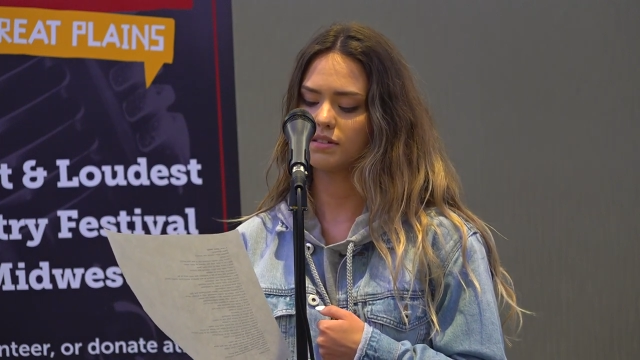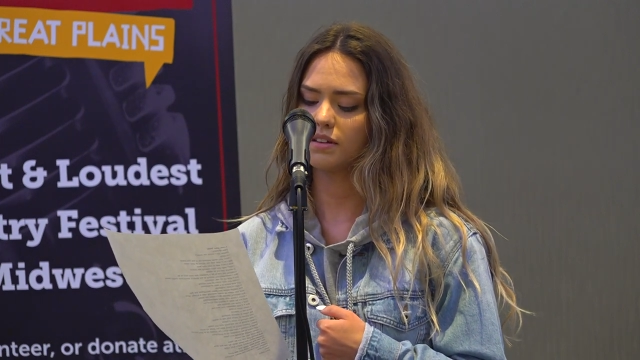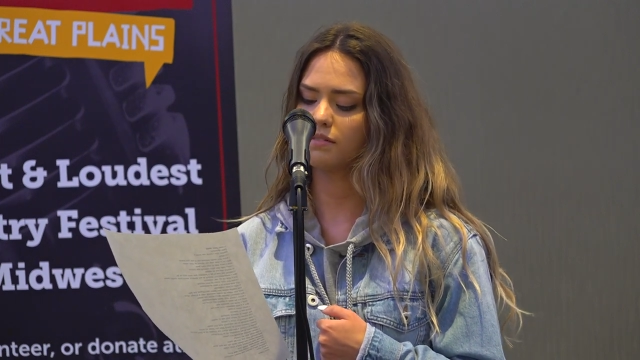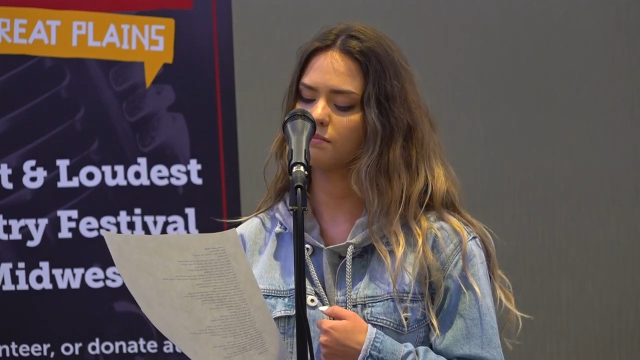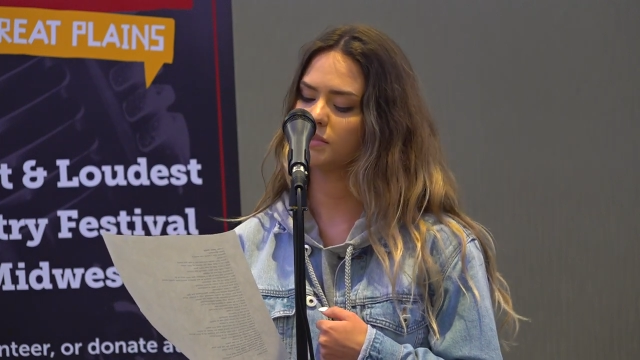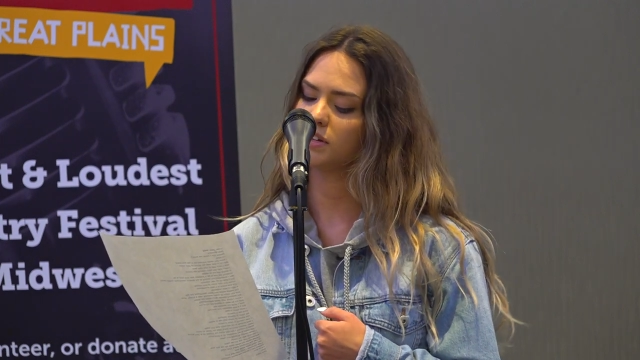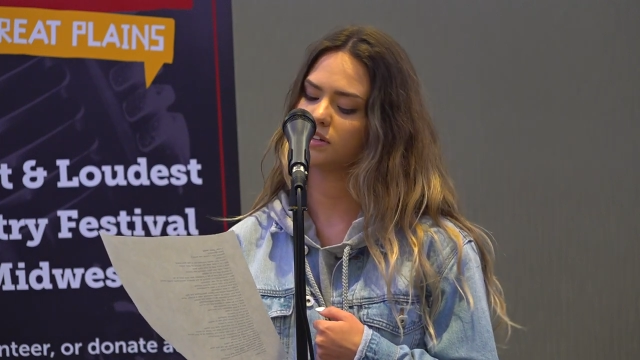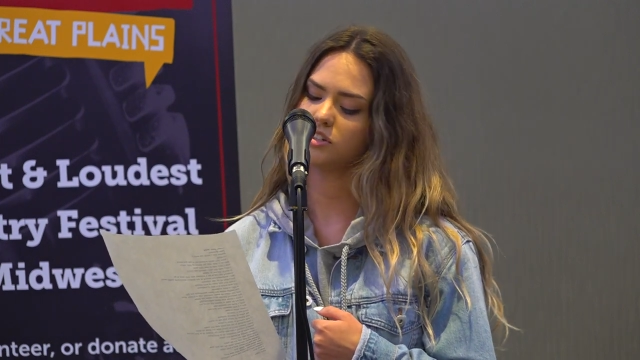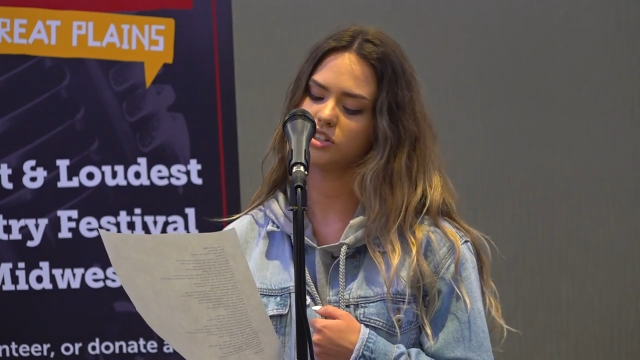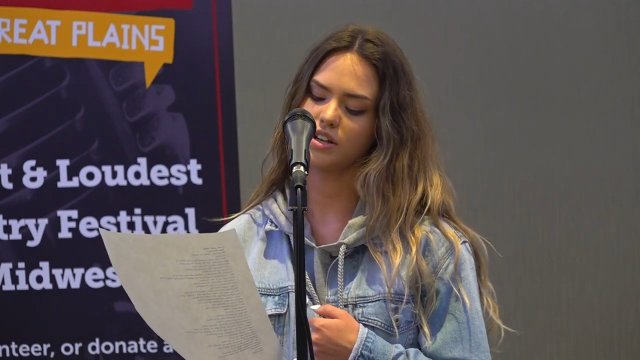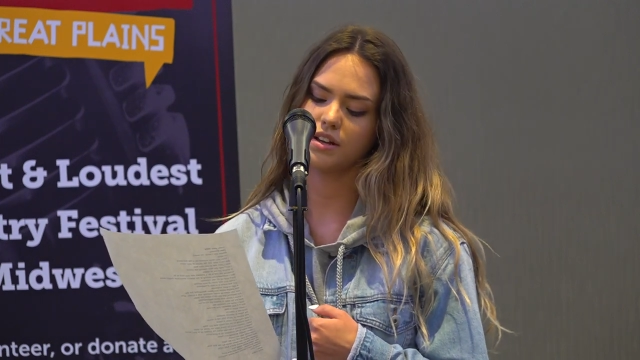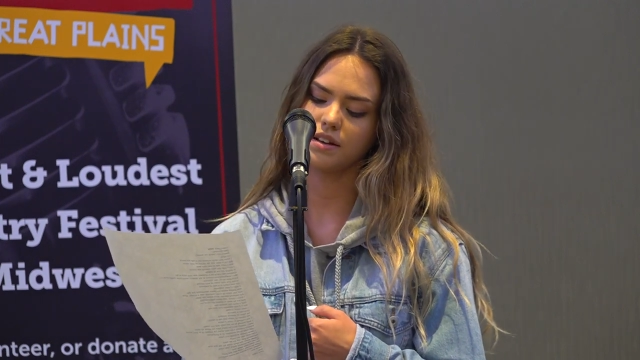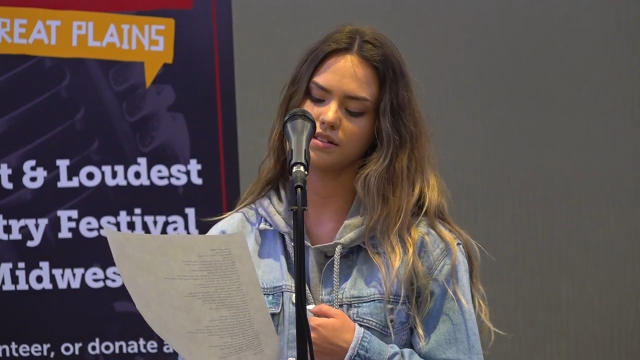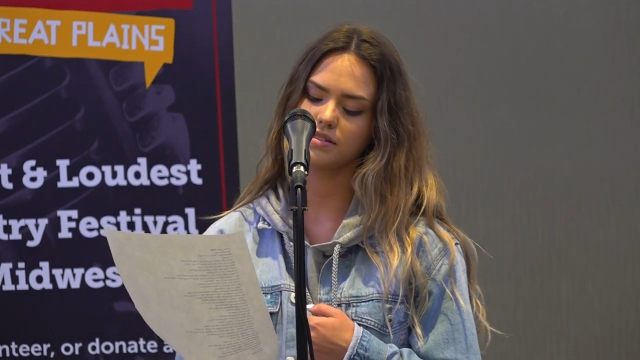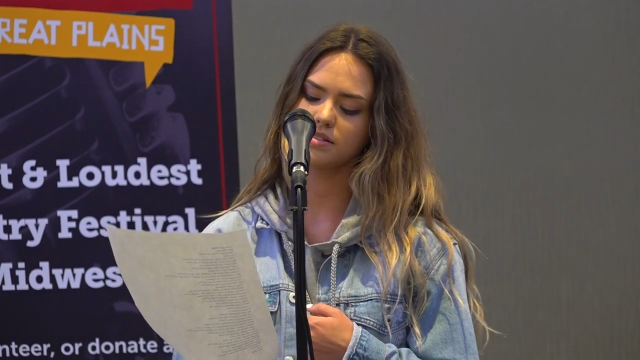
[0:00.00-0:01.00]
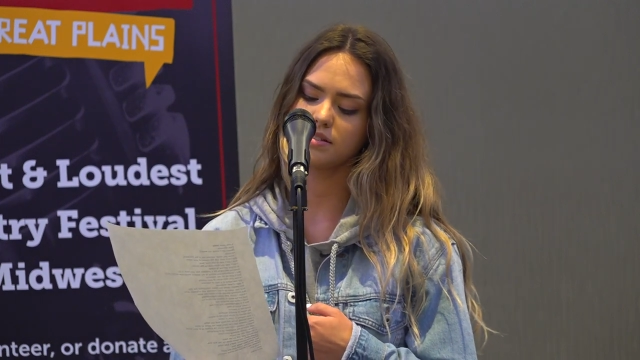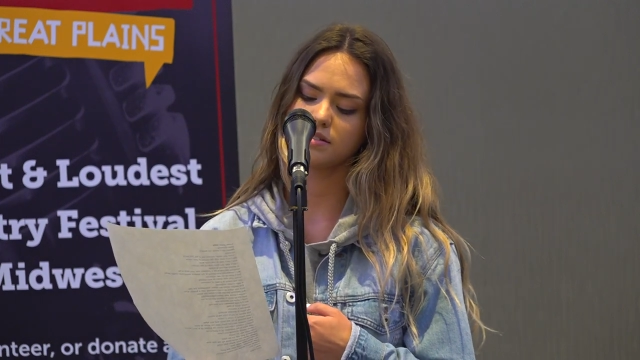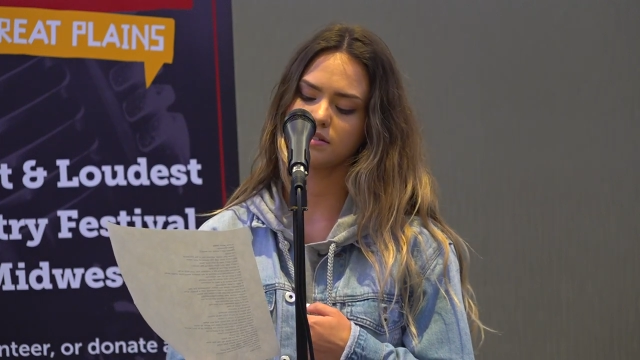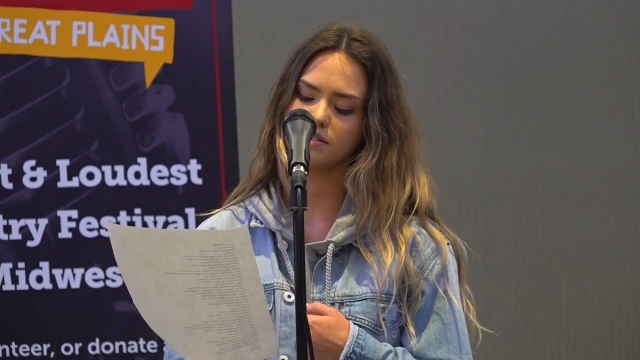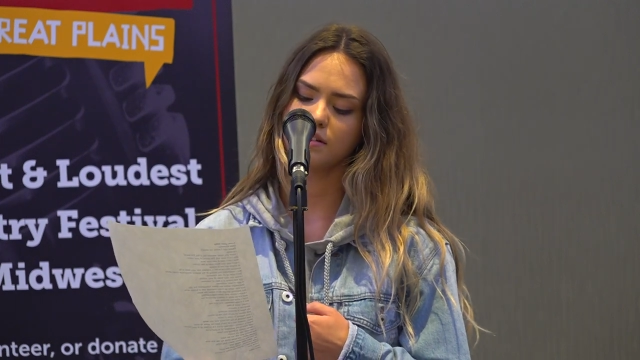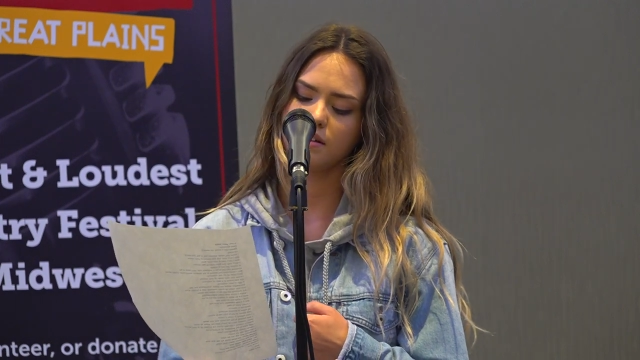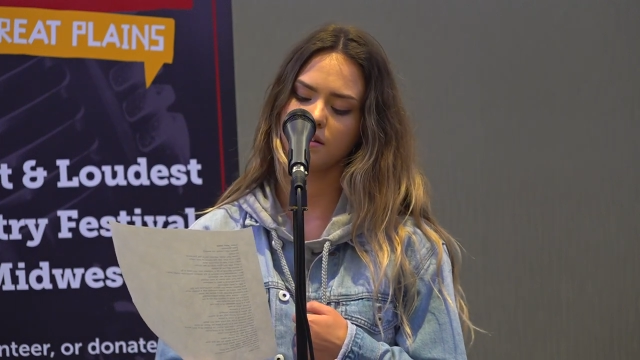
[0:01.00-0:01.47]
Give me a
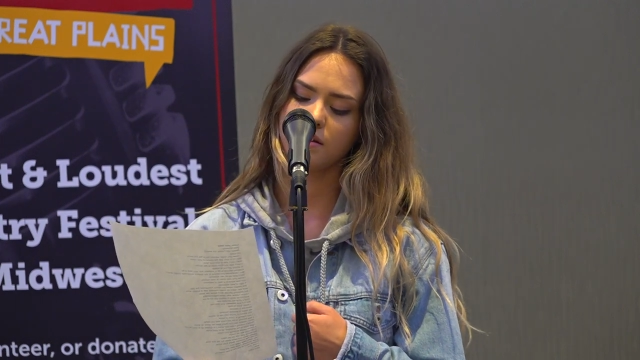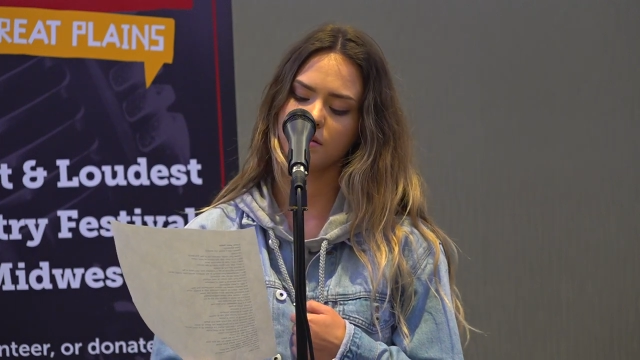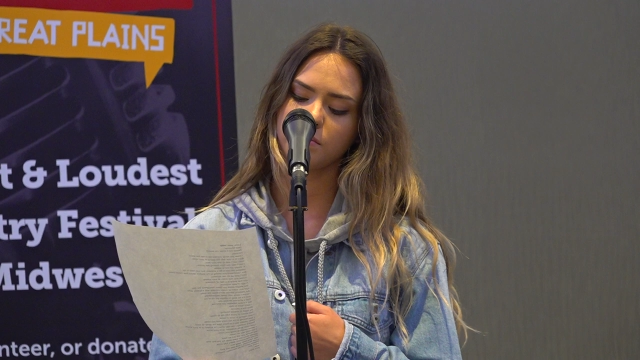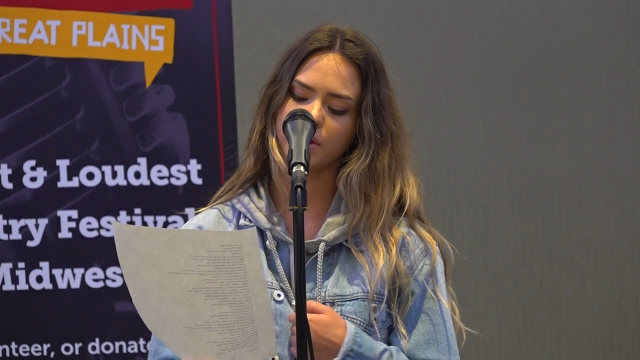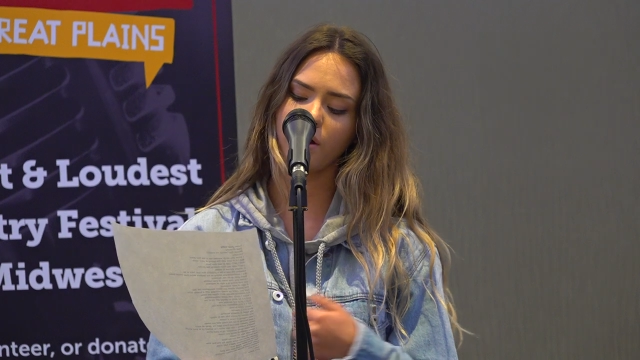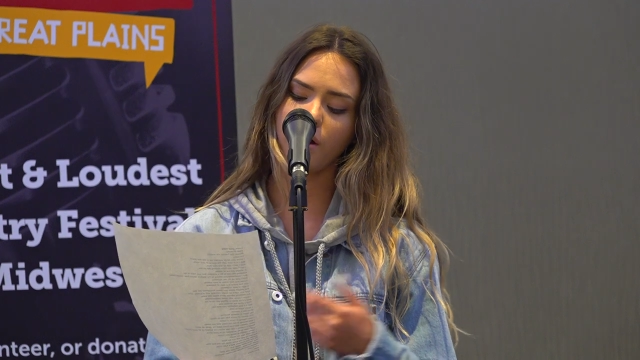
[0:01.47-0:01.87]
chance. My